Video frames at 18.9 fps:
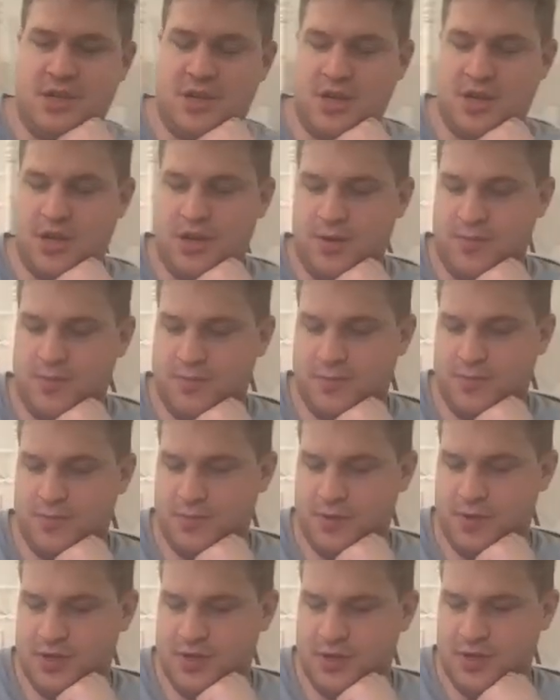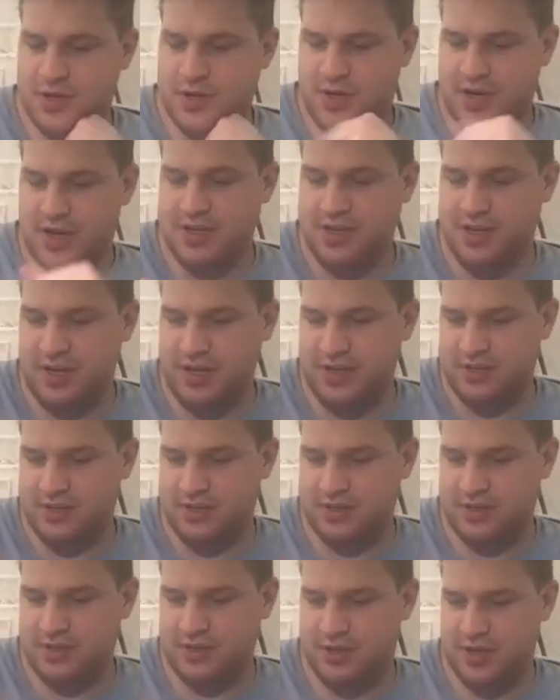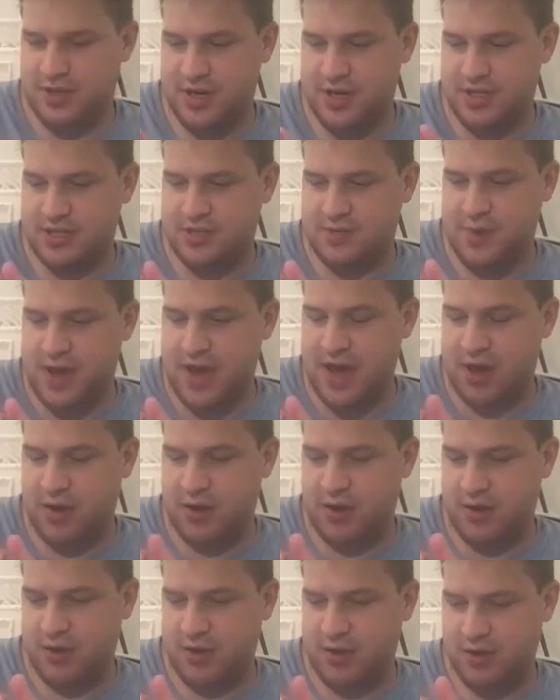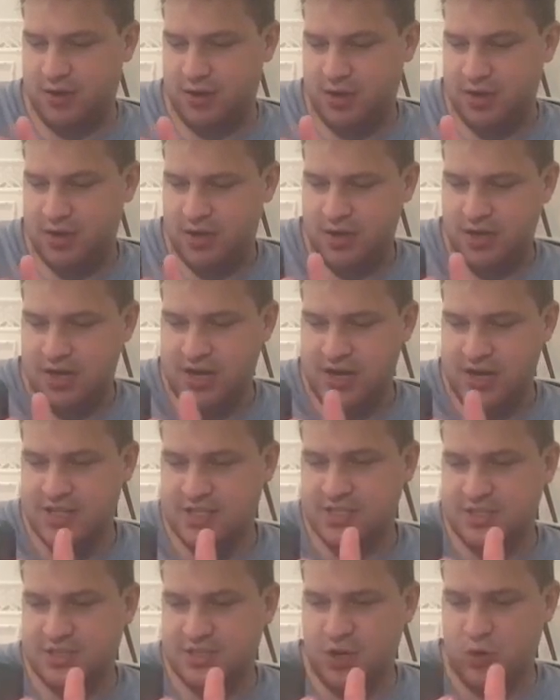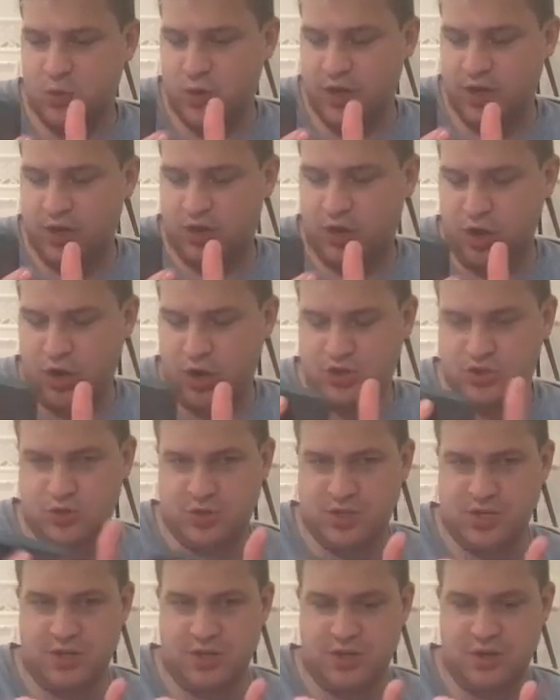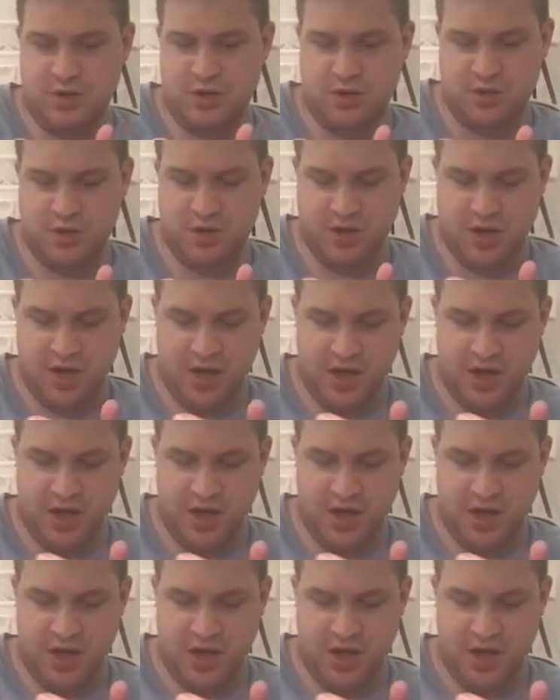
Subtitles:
It is, and it's about it's they're real close to each other.